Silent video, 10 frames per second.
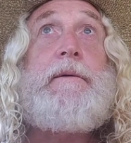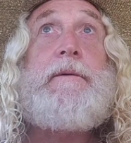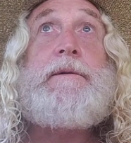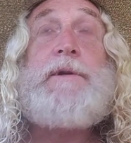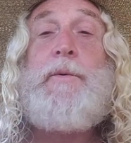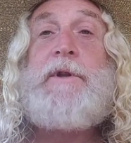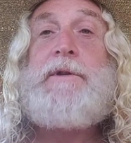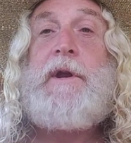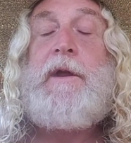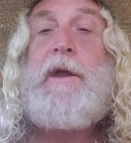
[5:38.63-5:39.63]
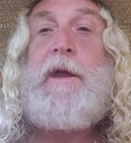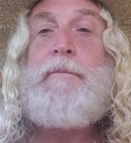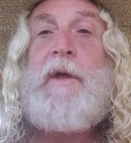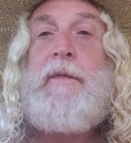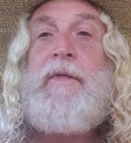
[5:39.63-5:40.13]
So once you can
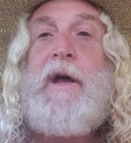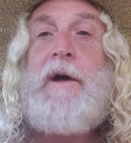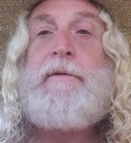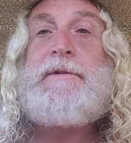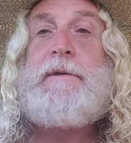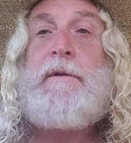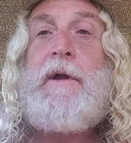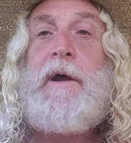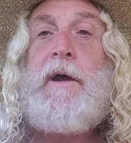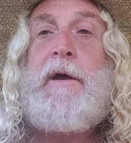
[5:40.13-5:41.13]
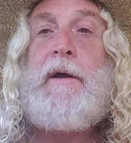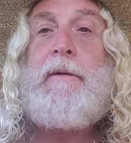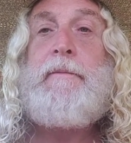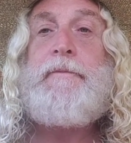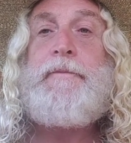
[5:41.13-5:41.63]
keep that
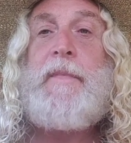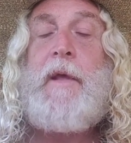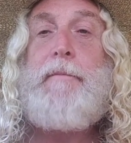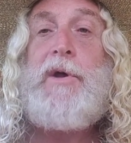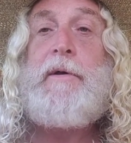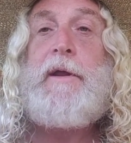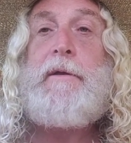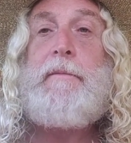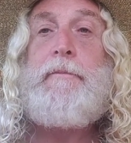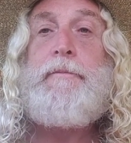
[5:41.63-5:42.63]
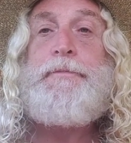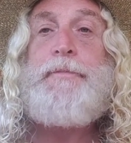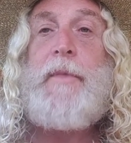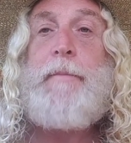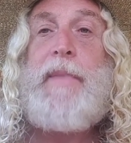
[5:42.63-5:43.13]
1,000 million
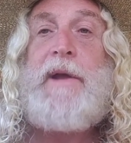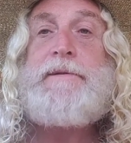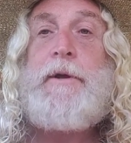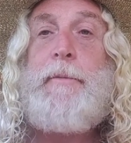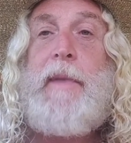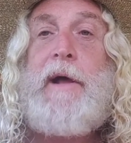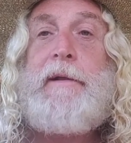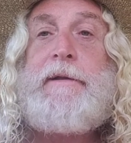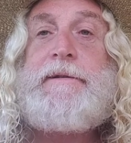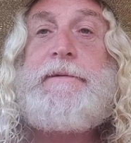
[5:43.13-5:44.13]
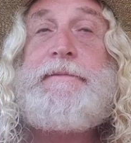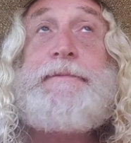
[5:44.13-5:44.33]
peso balance,